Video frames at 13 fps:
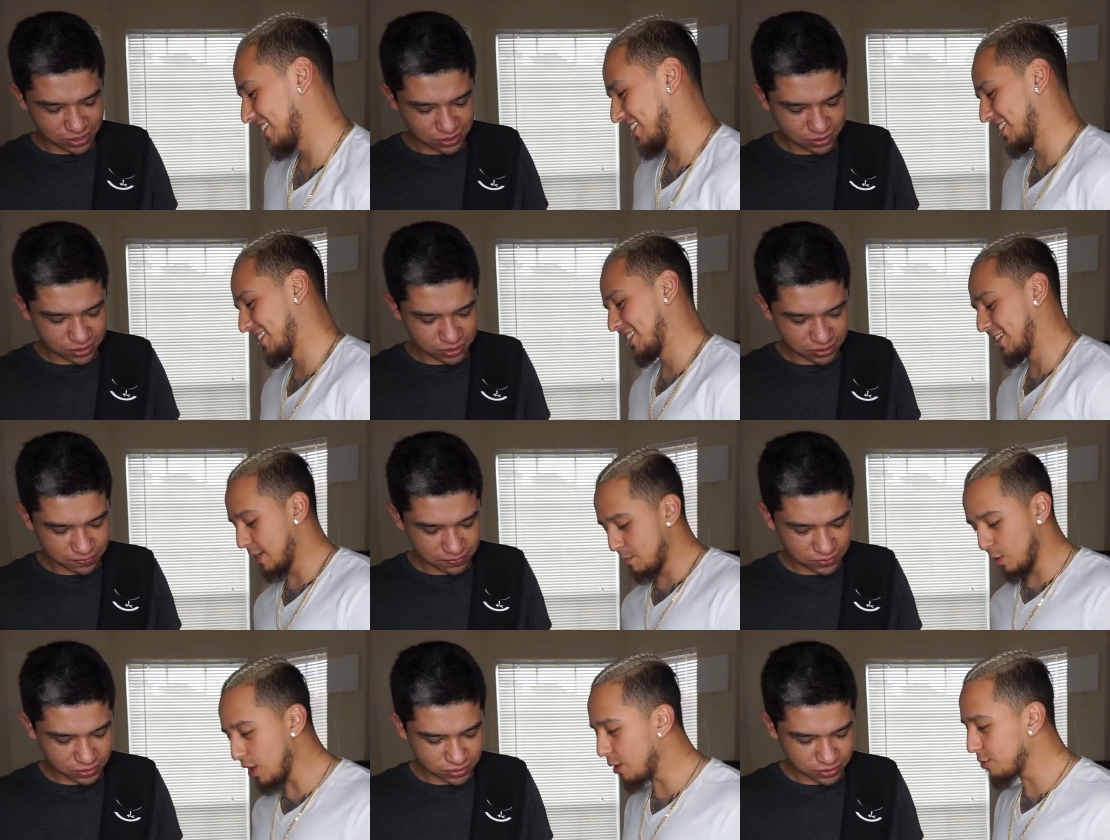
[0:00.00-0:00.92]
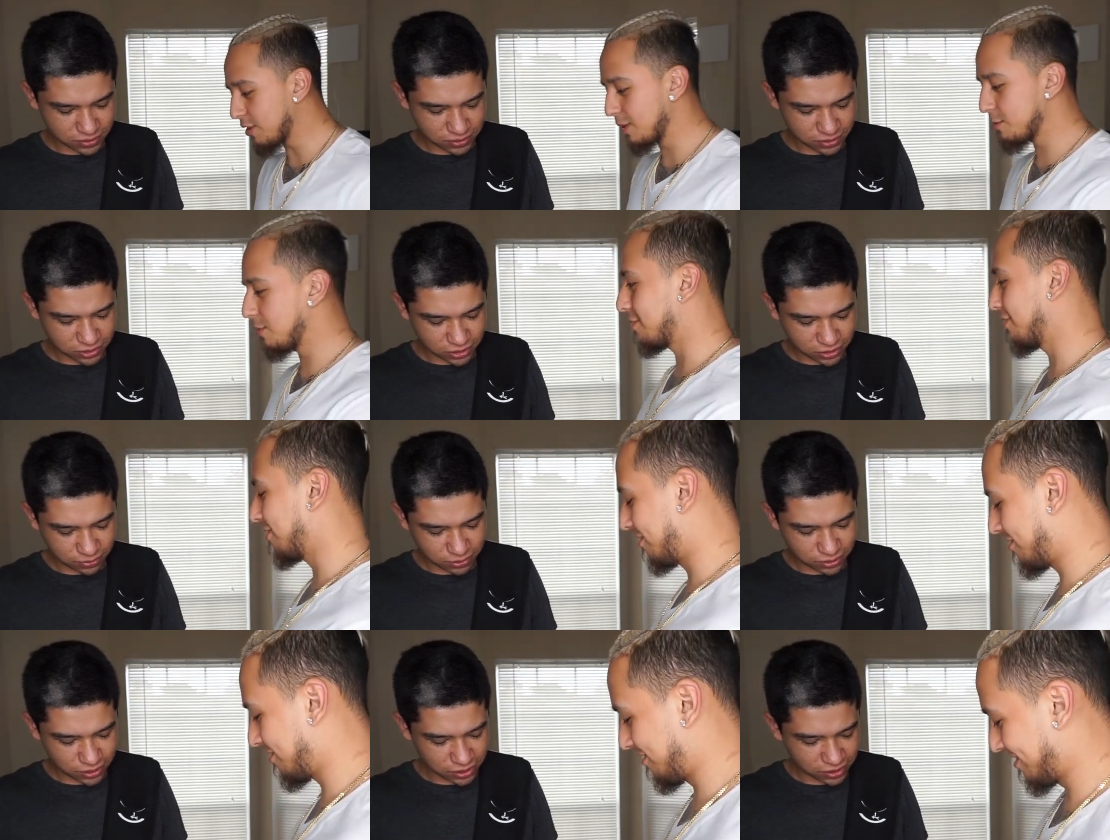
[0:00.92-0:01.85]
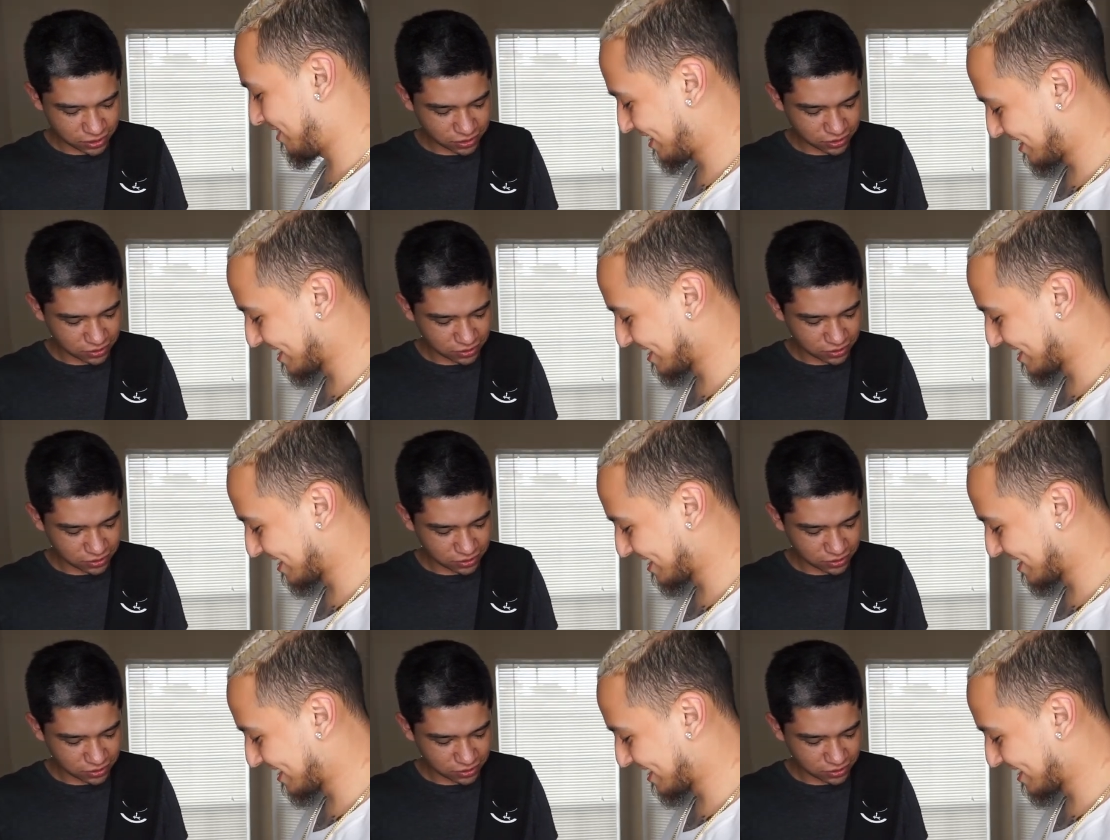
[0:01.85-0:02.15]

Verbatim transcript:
Speaker 1: to uh, put it on, dog. Come on. Suffer, I guess.